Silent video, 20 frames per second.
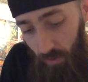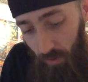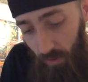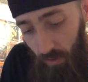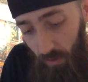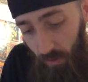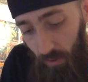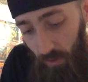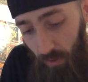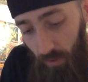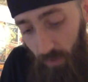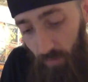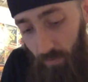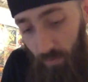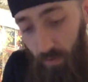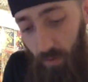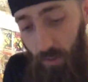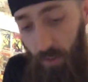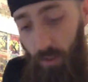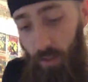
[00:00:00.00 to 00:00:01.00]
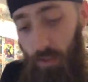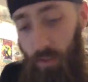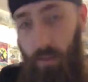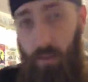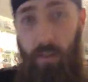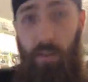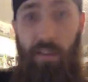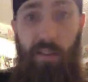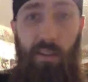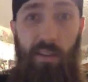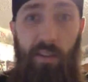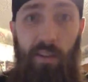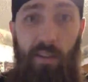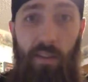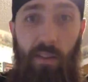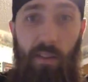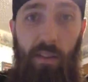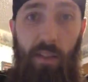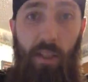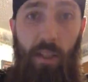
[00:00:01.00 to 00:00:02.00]
thankfully this is
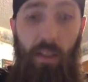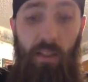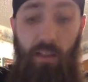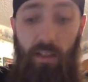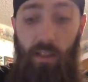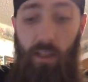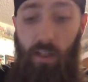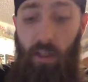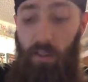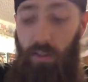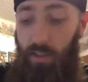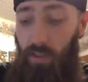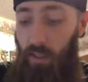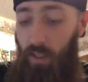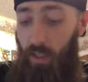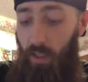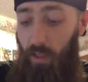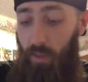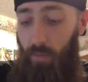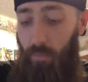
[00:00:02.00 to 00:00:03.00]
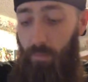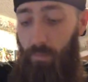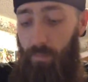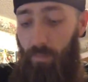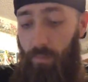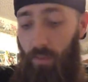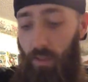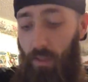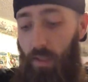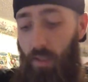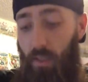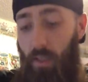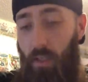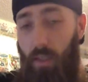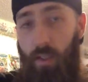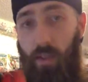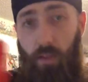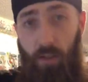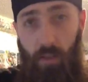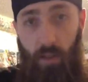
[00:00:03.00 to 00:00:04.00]
just like Scotch tape.
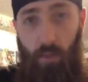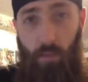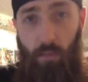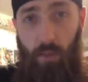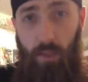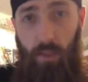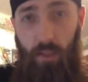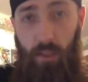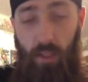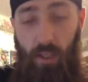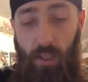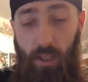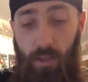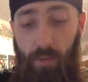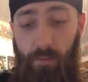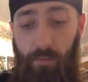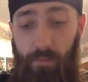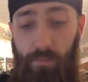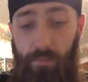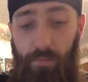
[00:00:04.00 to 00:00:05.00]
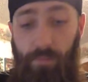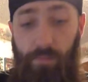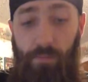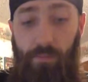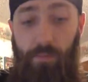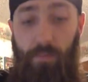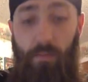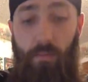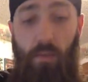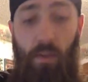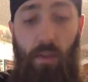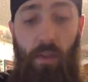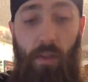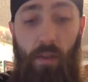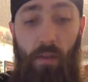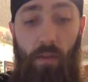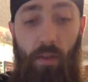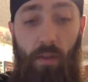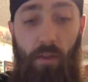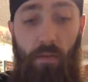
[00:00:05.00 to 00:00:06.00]
You cut one side,
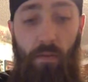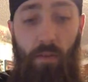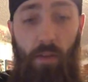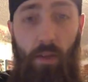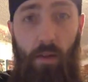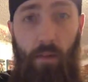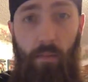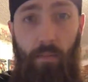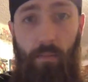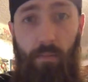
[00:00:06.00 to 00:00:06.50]
you lift up,